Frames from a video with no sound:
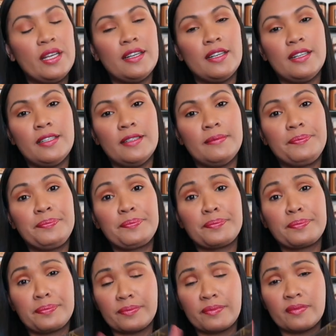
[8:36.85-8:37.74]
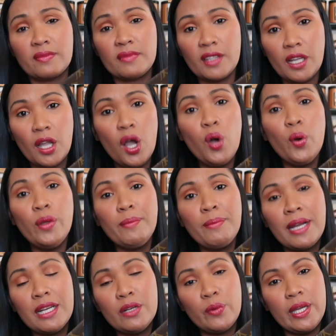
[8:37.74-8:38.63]
Oh, and
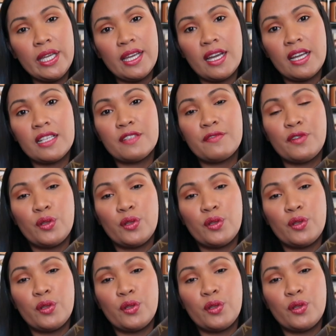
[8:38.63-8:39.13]
by the way, guys,